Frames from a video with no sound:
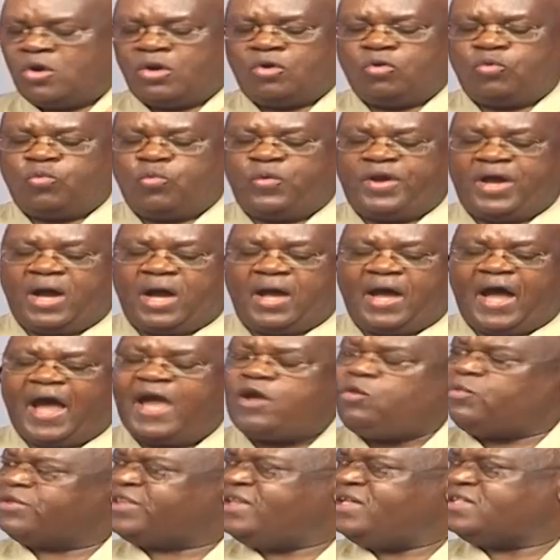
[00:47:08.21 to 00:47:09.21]
We,
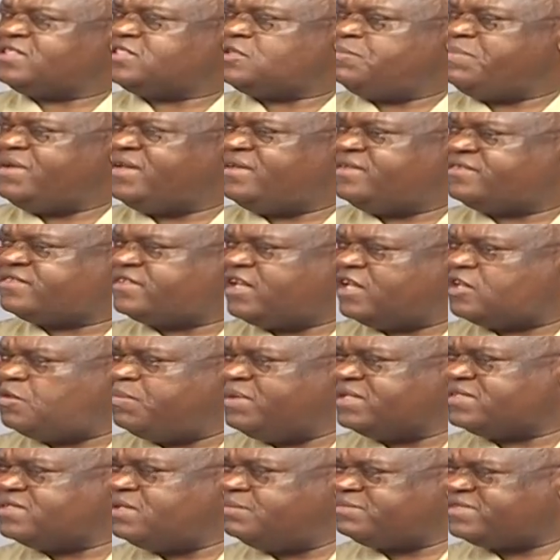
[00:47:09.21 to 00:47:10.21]
eyewitnesses made the
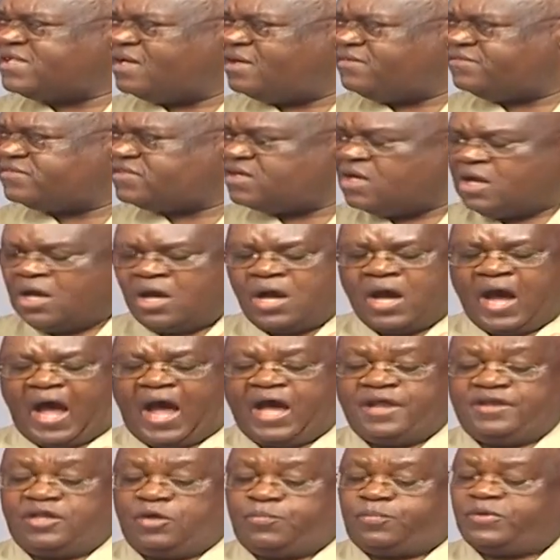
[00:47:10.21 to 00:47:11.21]
statements themselves,
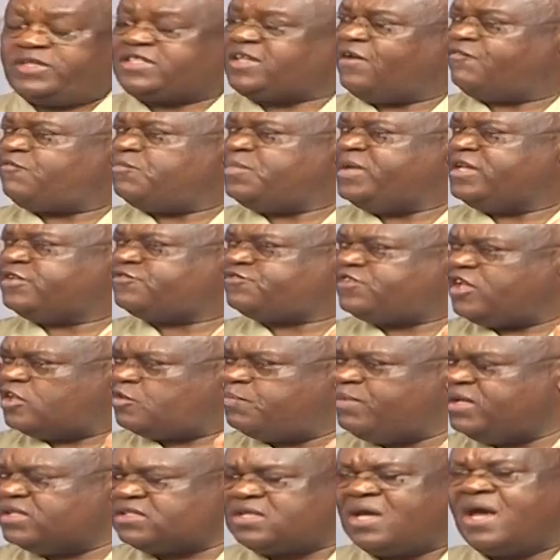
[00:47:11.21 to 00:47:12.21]
and the police have made
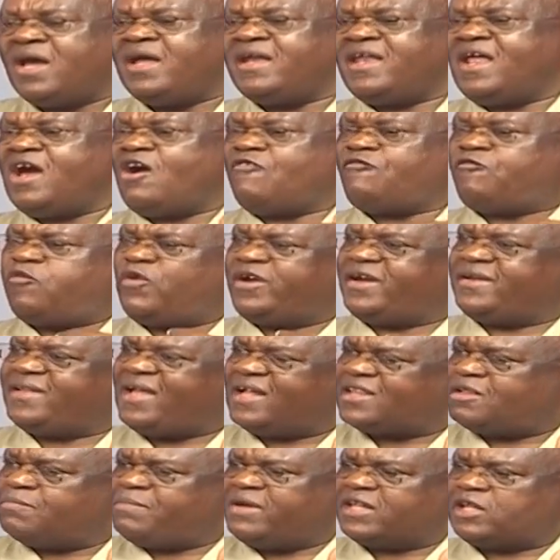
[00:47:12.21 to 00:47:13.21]
statements. They have followed
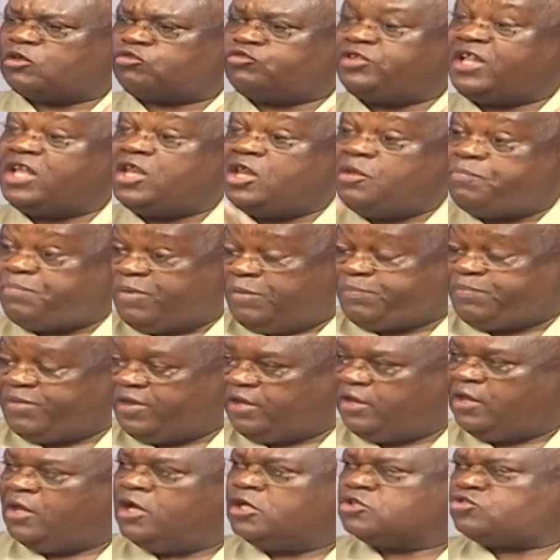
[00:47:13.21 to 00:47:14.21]
that matter the
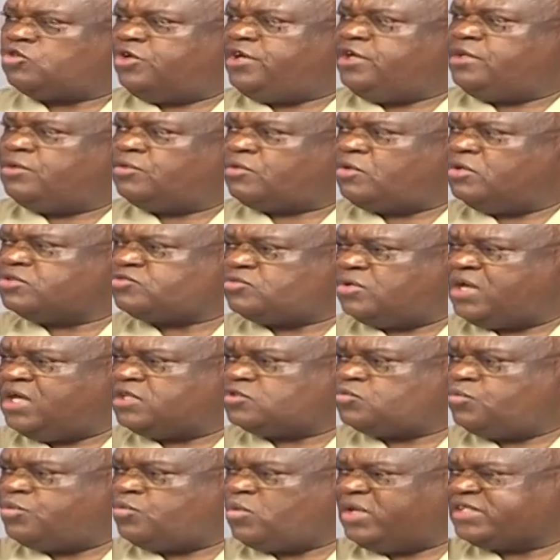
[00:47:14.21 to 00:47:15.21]
DPP. So, in
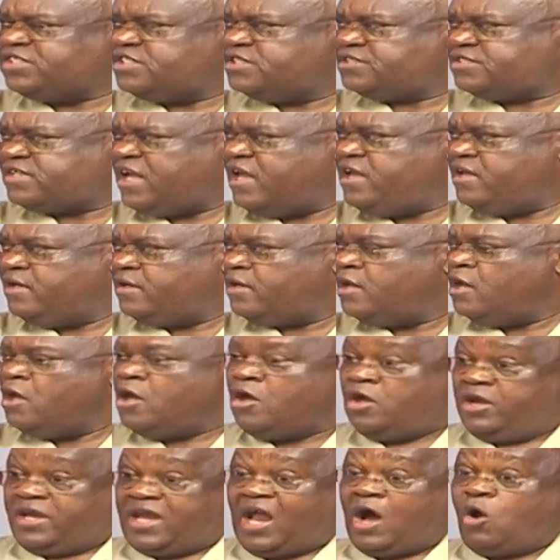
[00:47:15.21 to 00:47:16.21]
consonance with what she's saying,
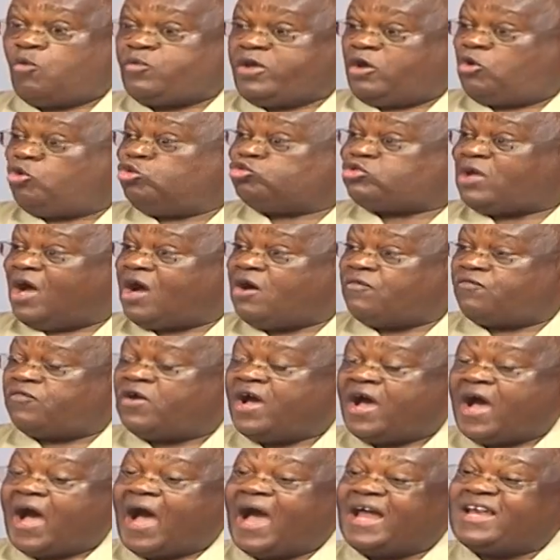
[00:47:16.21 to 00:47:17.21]
mm-hmm. now we are going to have
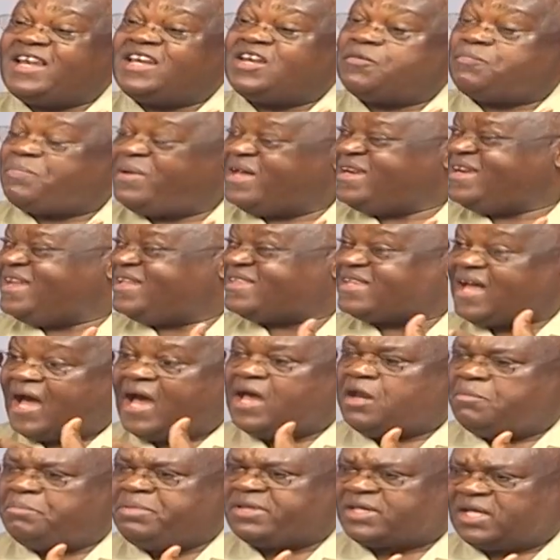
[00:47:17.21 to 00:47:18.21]
an independent
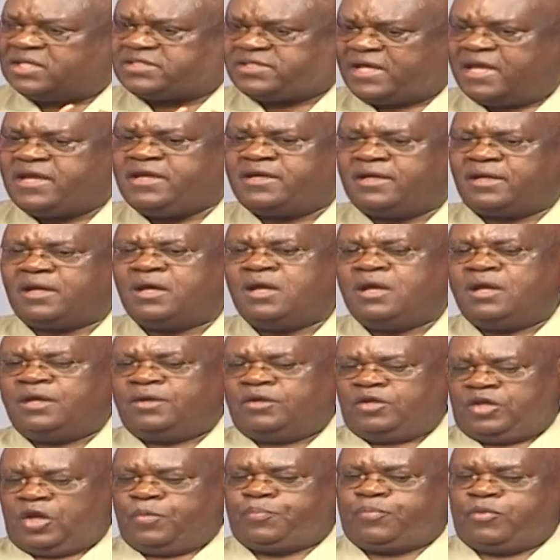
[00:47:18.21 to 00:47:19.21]
arbiter saying
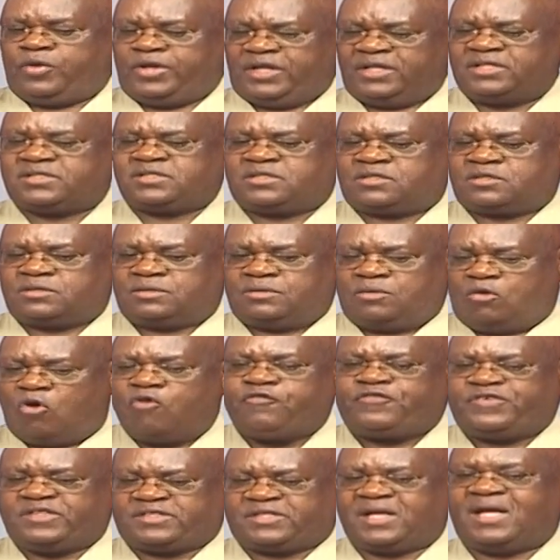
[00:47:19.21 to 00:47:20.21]
the police
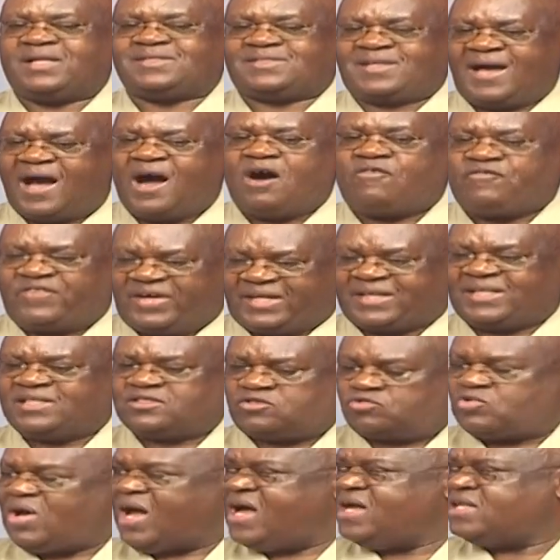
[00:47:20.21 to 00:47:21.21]
officers have a
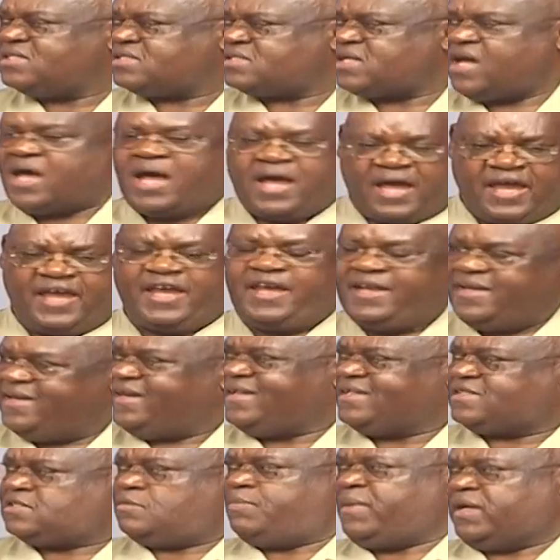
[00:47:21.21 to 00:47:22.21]
case to answer in
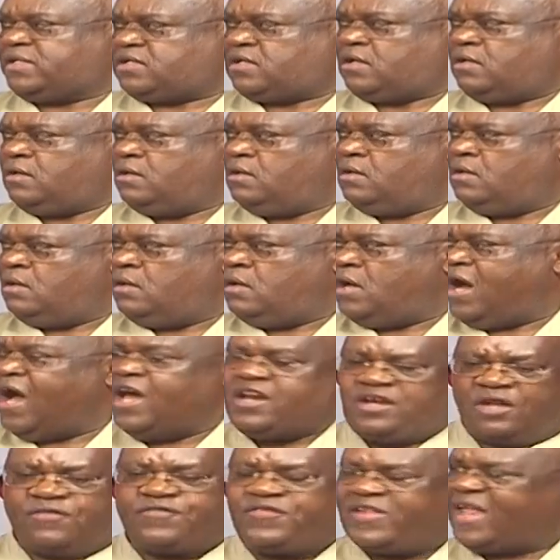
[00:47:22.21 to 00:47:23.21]
this matter. Mm.
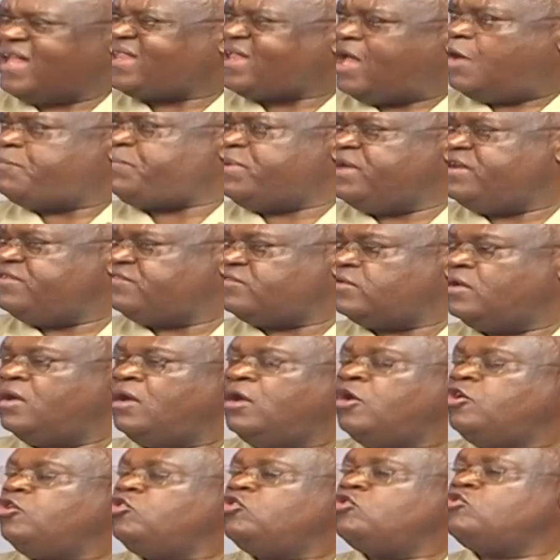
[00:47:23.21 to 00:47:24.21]
And if that happens,
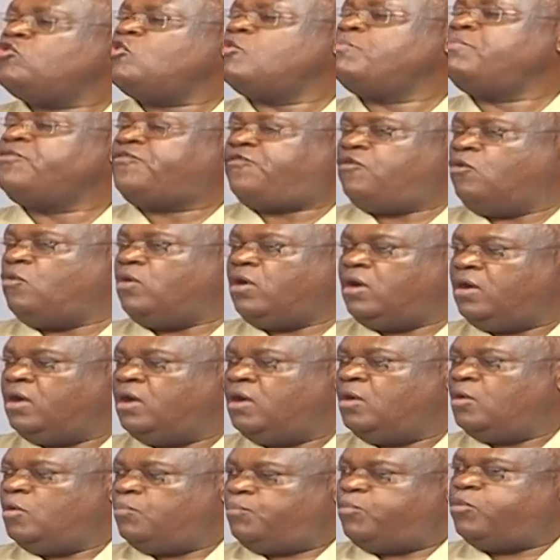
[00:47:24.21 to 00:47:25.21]
mm. you know before
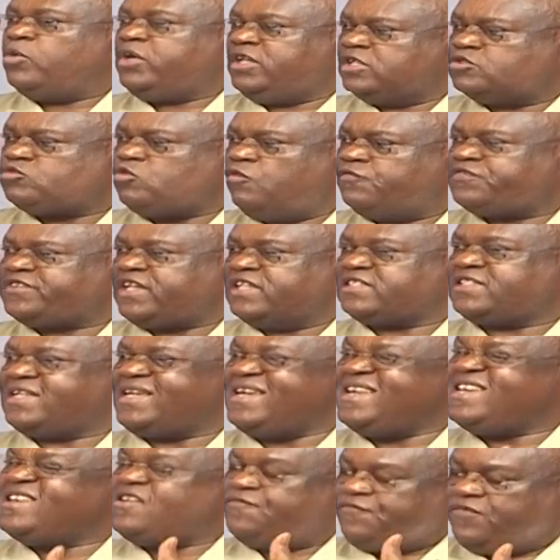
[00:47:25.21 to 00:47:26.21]
police officers
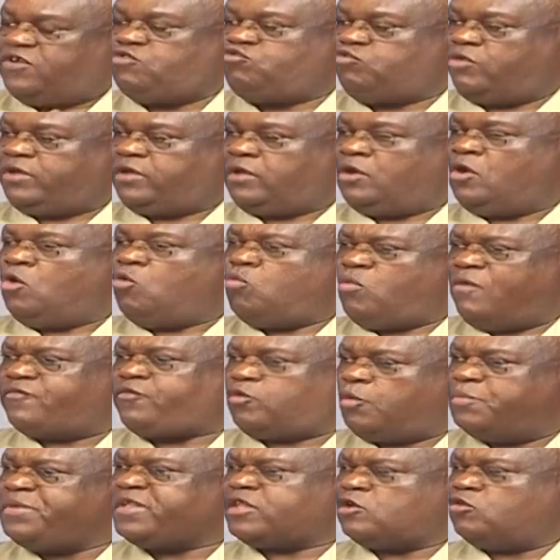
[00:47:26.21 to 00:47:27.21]
individually who have
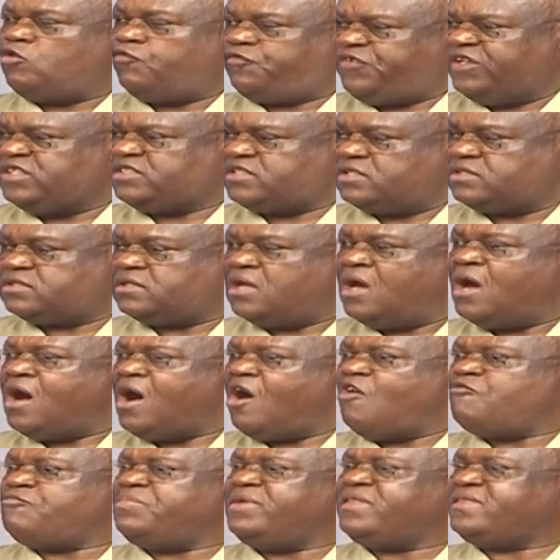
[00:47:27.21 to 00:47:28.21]
committed offences
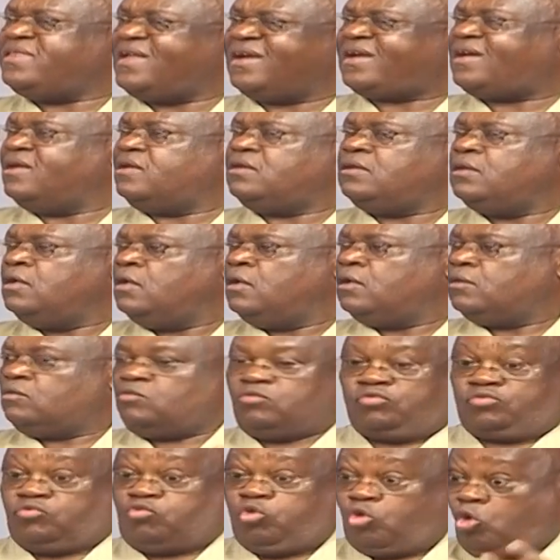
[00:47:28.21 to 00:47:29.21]
have been taken
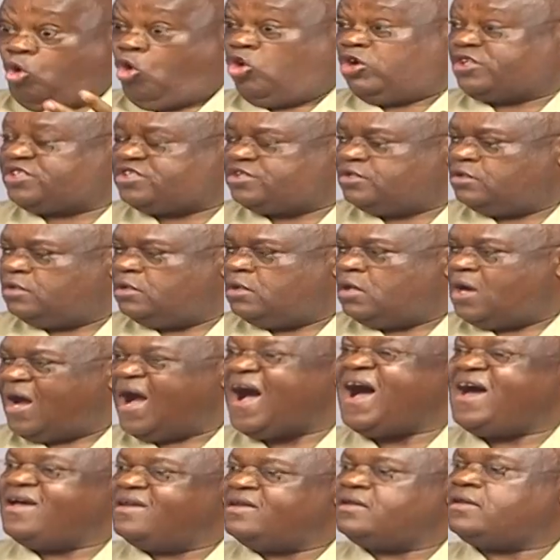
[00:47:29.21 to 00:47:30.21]
to court
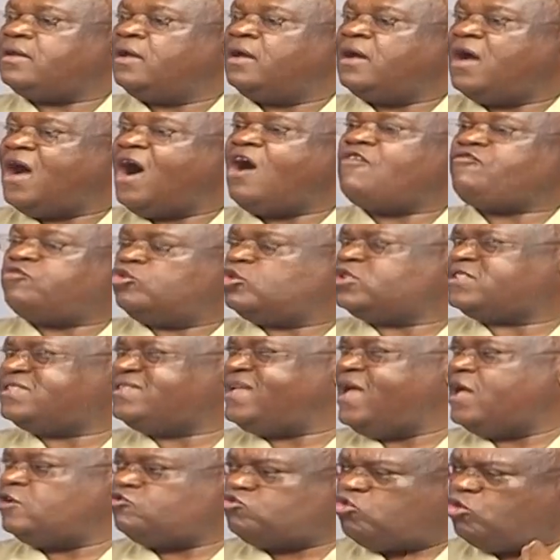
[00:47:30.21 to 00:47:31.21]
and have lost
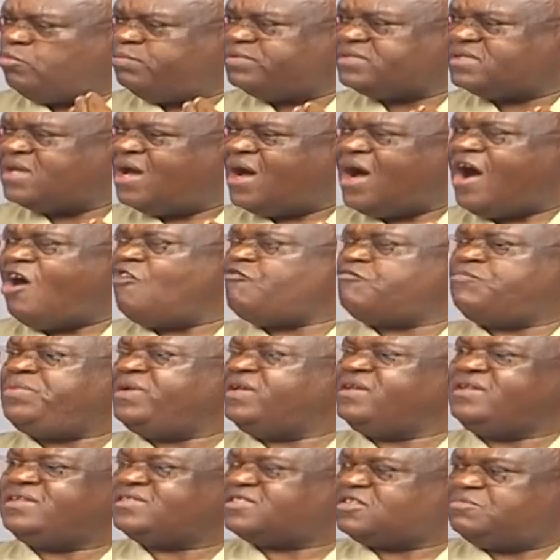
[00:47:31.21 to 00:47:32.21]
their jobs, have
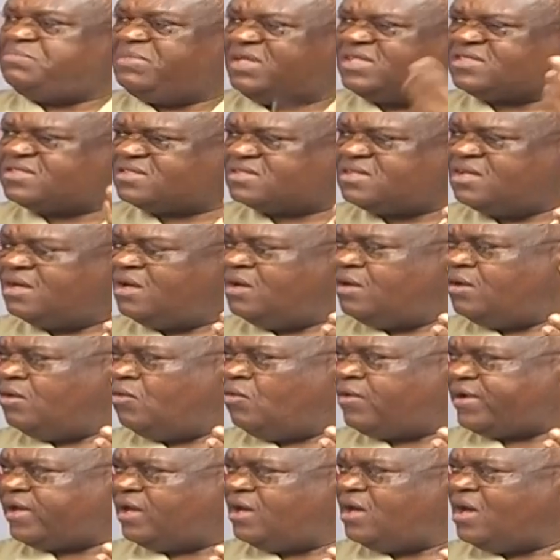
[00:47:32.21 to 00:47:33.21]
been dismissed,
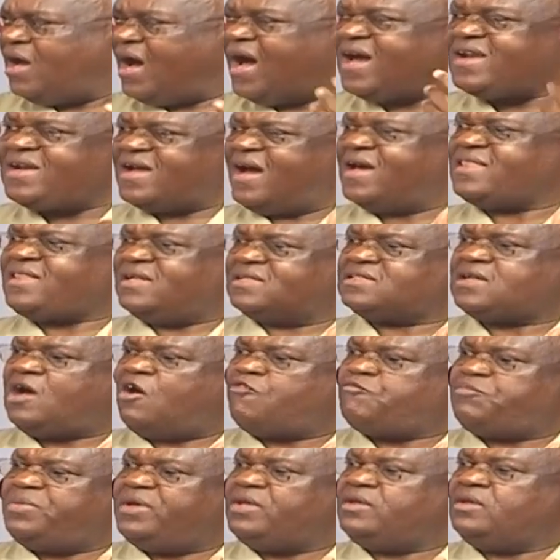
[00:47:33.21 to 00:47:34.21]
okay, and others
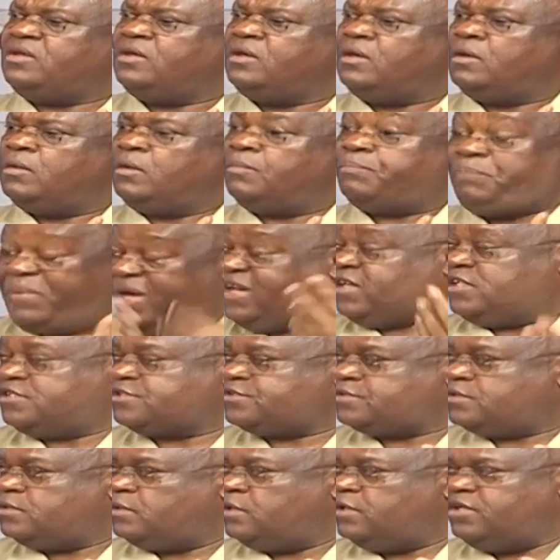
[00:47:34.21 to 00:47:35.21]
have been
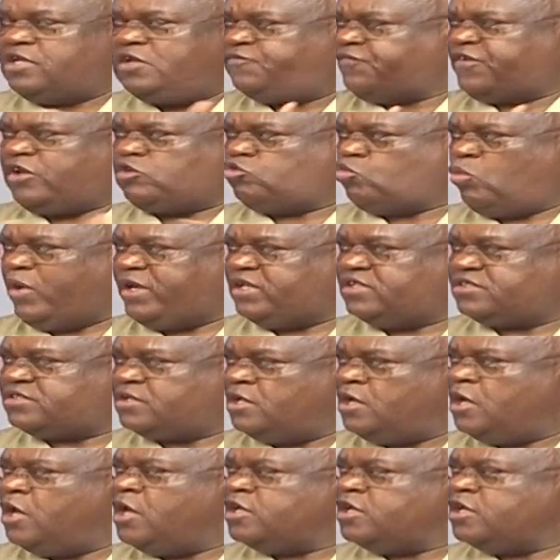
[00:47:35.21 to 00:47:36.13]
punished in different ways.